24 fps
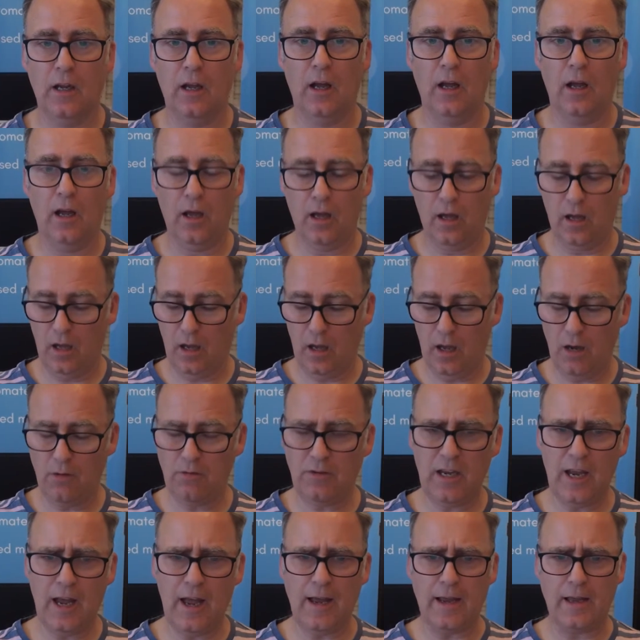
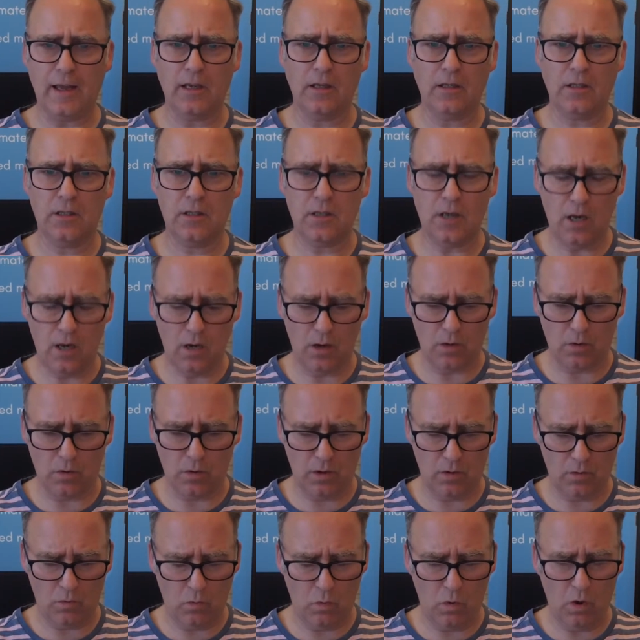Okay, so
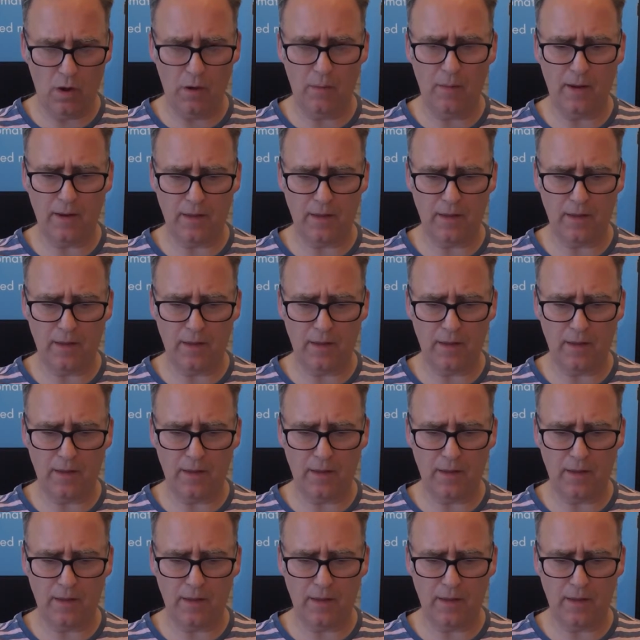what are my